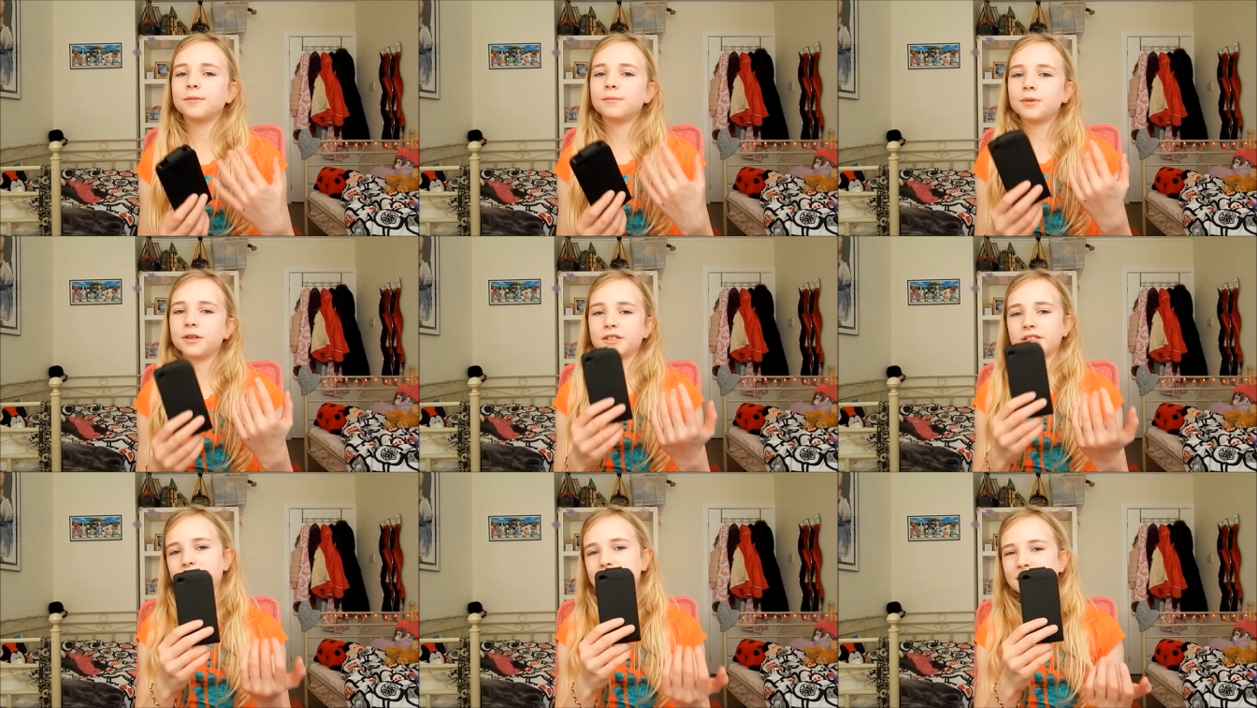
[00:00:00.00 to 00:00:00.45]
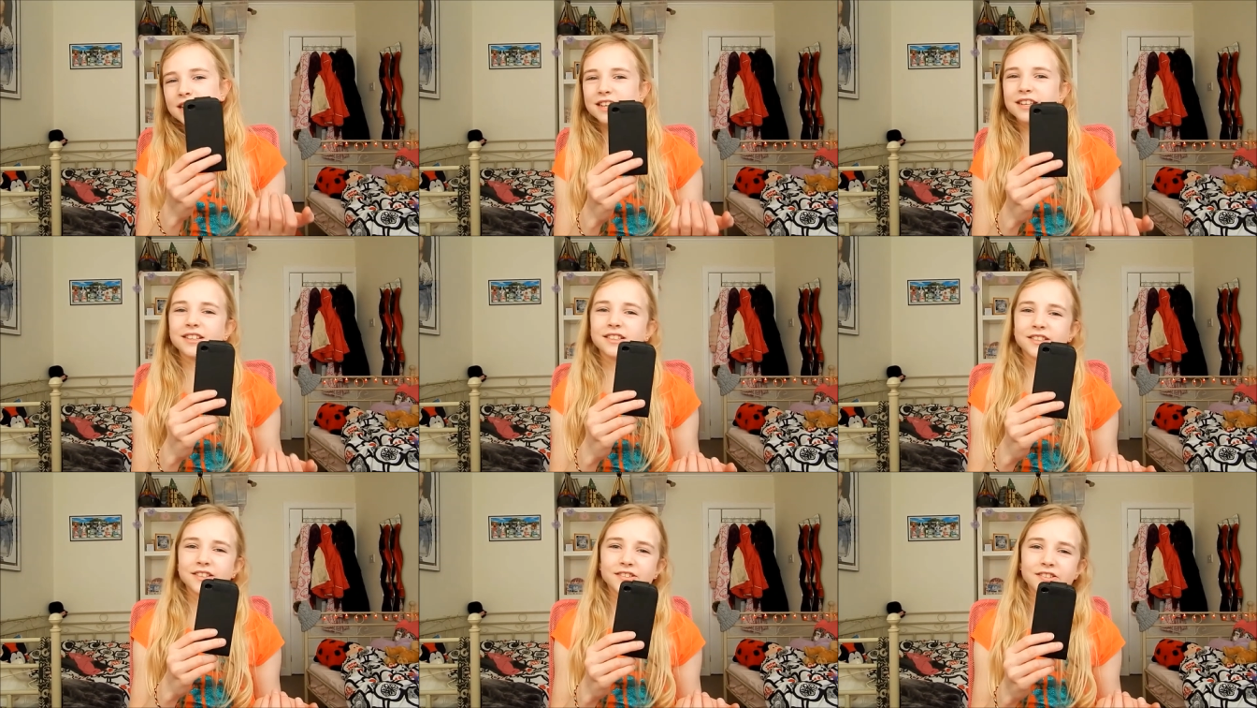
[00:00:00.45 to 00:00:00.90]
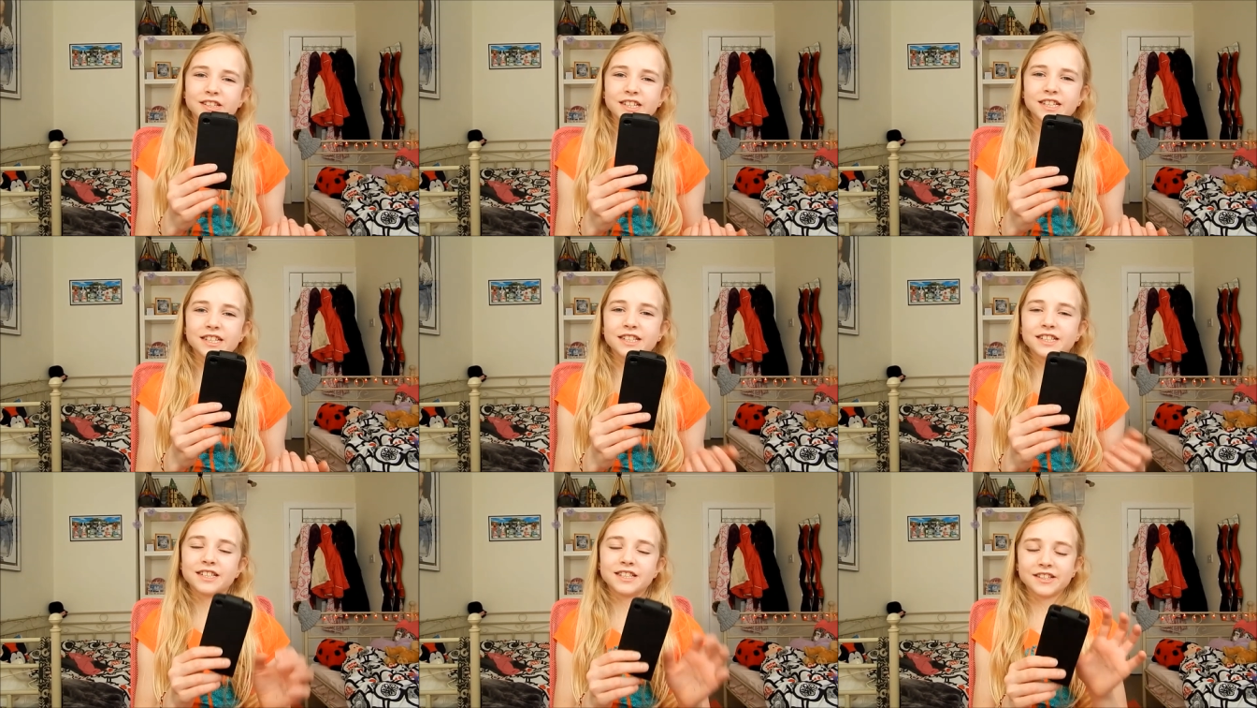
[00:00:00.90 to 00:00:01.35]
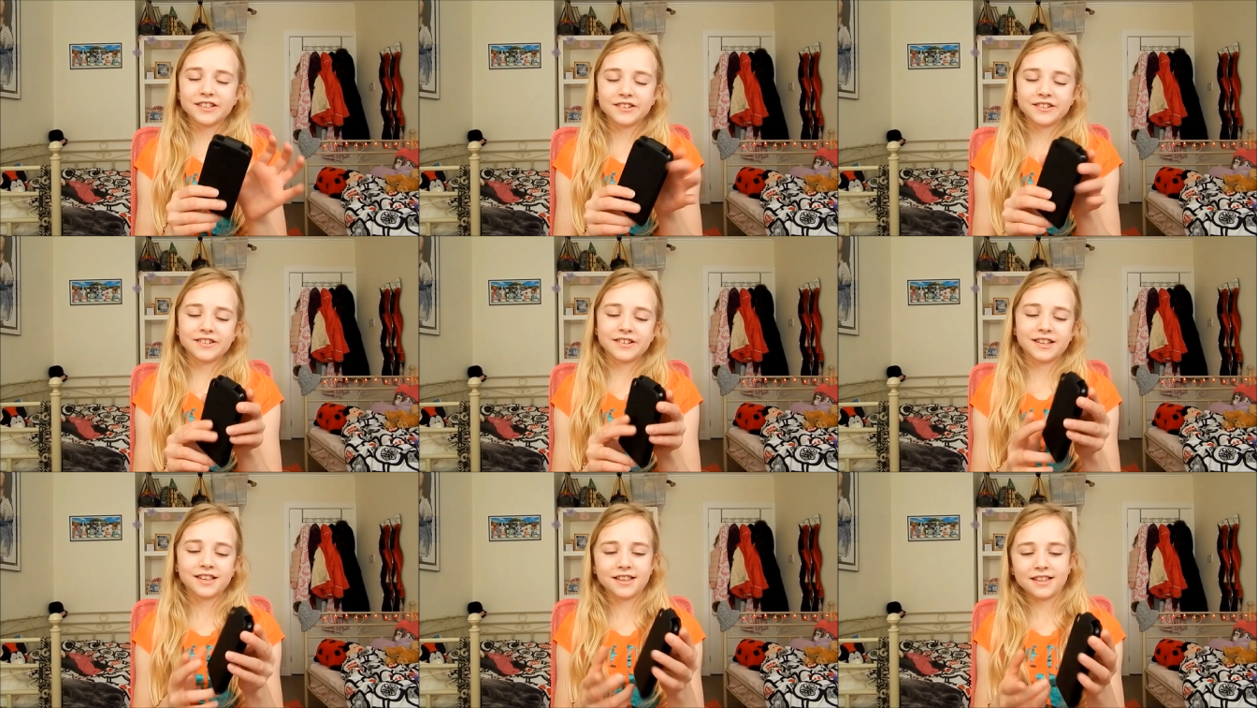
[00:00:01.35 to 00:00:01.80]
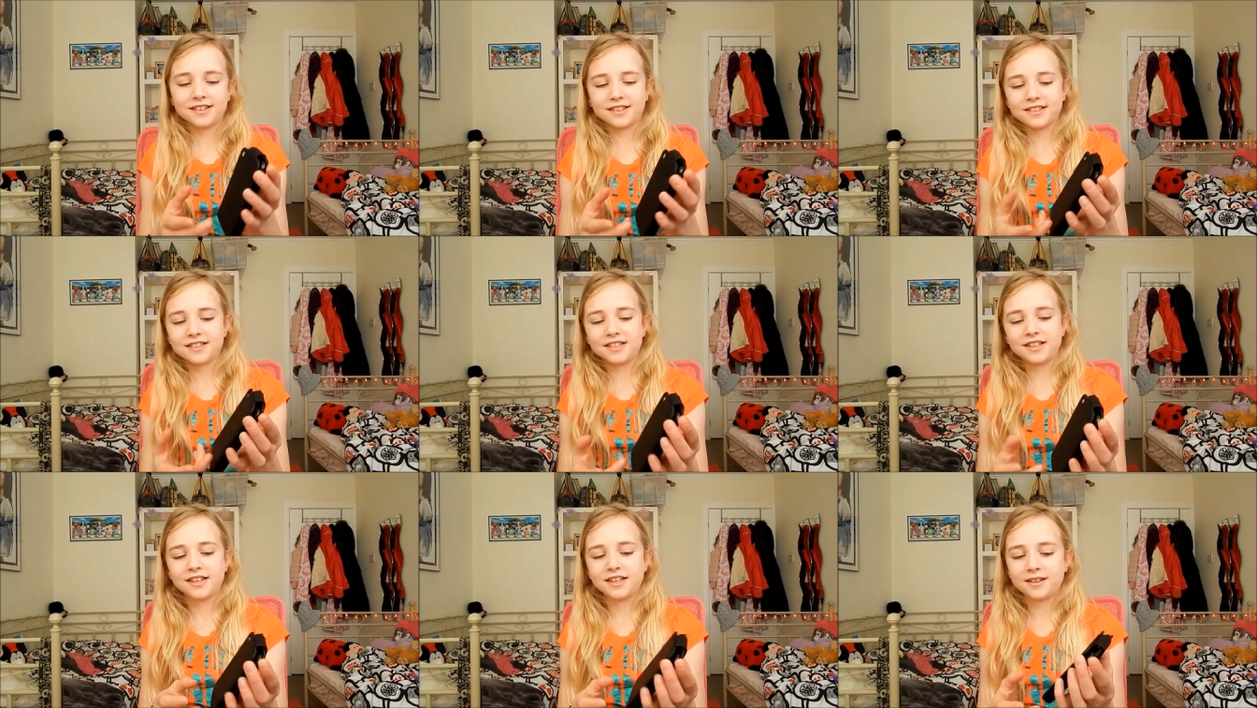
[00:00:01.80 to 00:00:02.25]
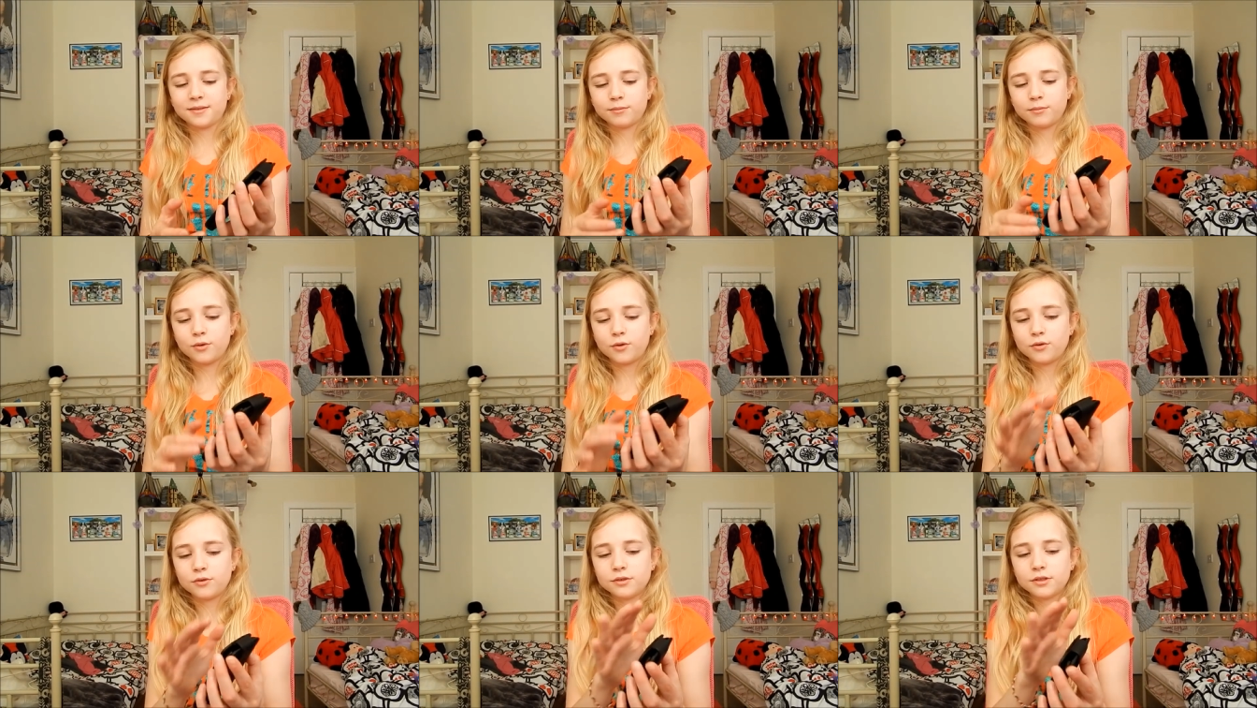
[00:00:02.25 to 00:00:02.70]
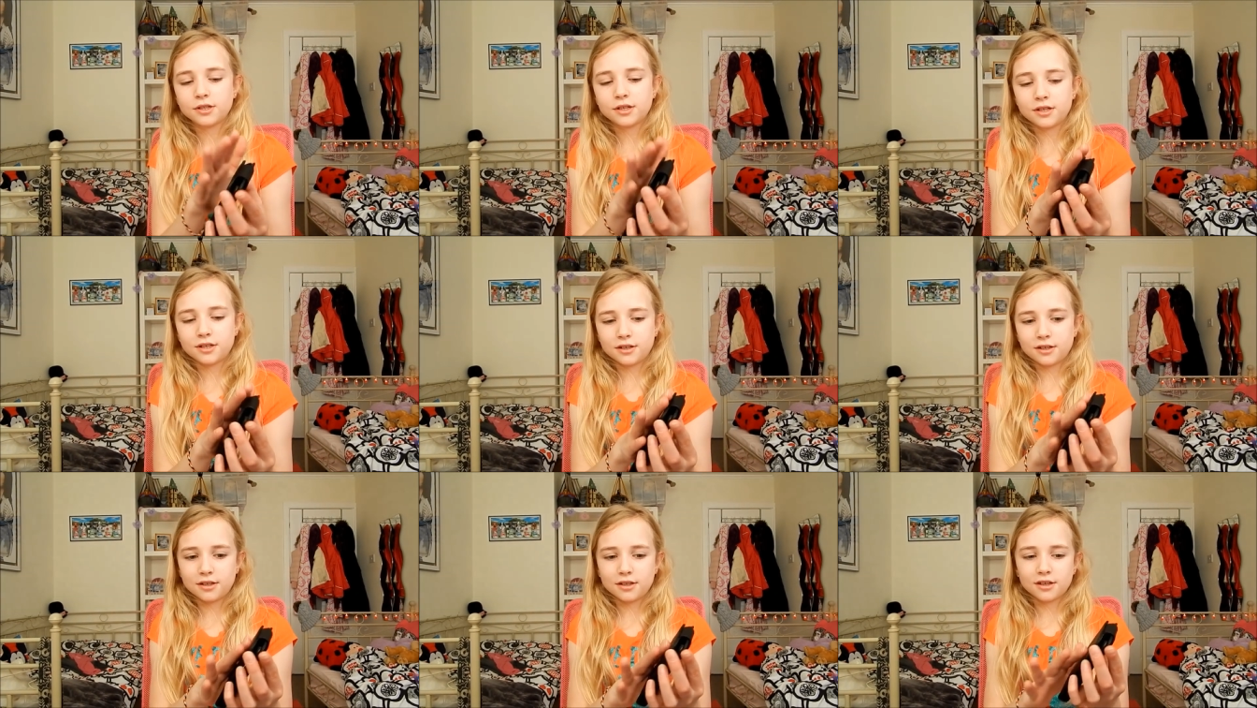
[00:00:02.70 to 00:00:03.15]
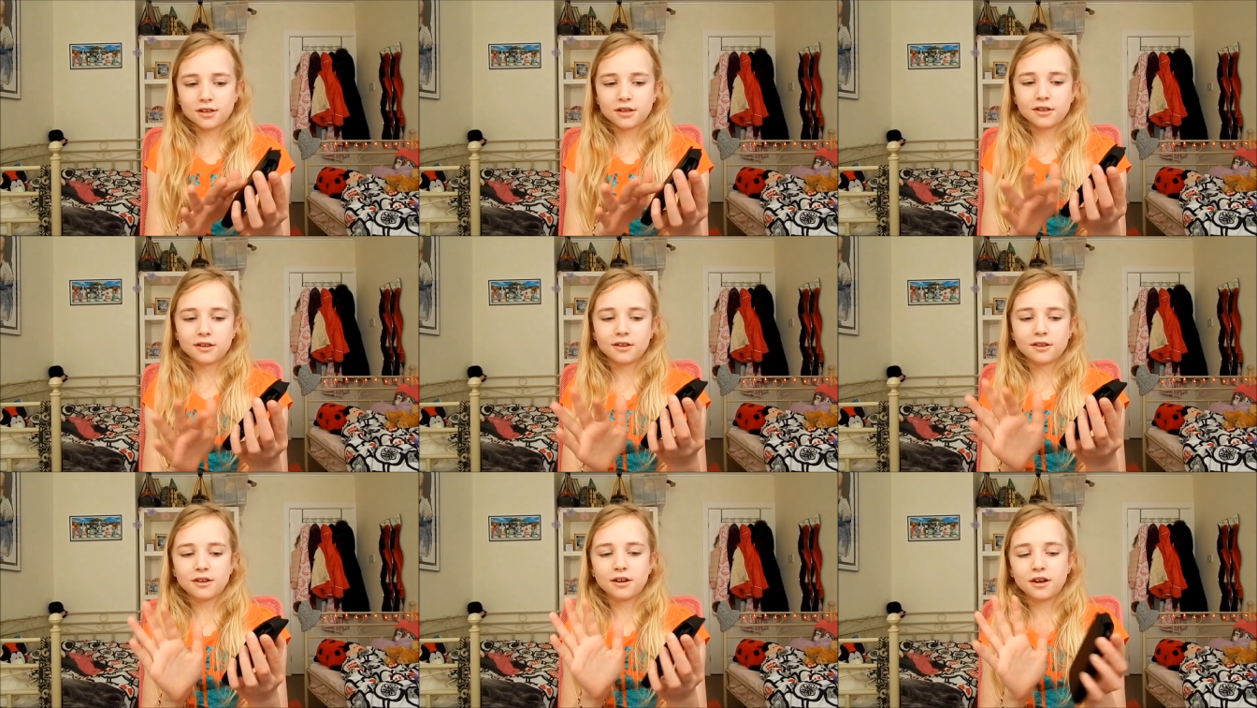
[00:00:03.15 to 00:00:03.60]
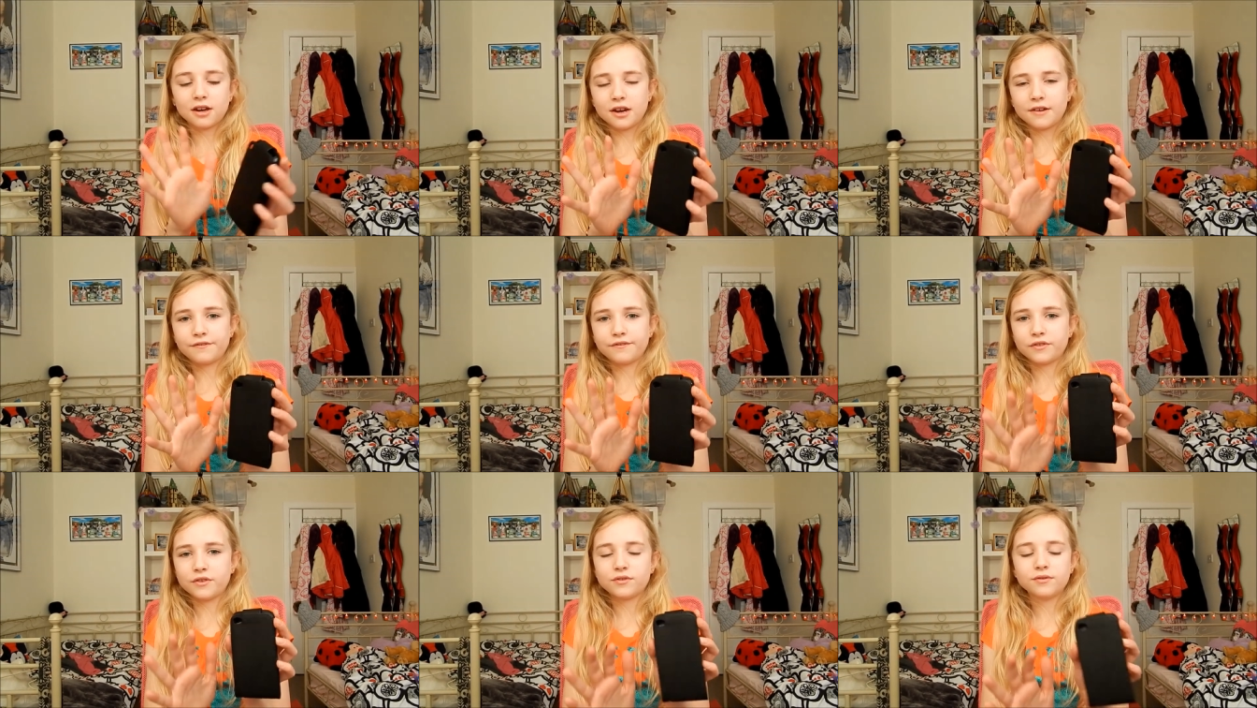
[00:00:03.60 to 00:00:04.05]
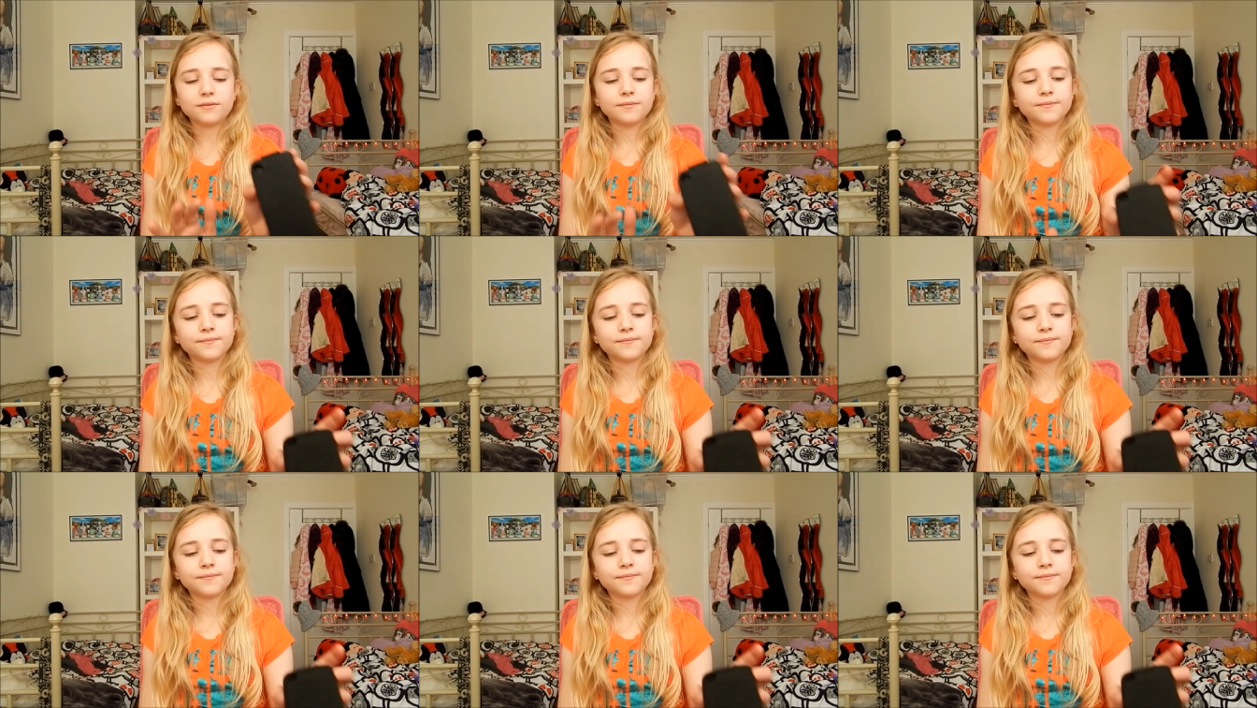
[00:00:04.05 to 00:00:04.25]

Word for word: put stickers on it so it looks like more colourful.